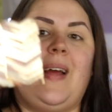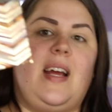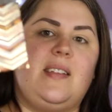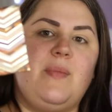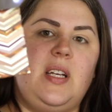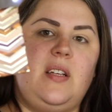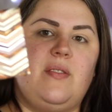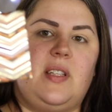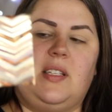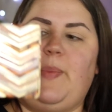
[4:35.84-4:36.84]
my eyes, I'm gonna
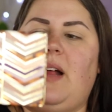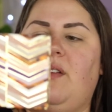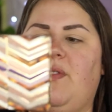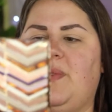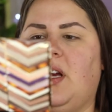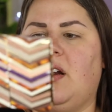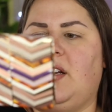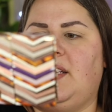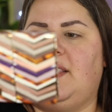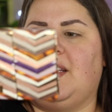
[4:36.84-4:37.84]
use this palette from
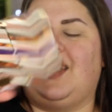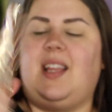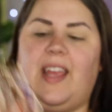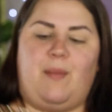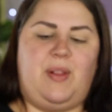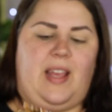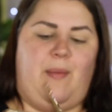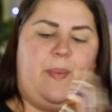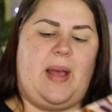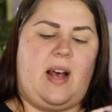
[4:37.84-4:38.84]
Tarte. It's the Clay
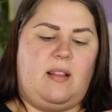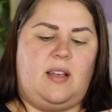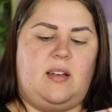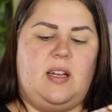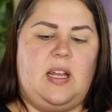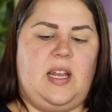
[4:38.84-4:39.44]
Play Palette.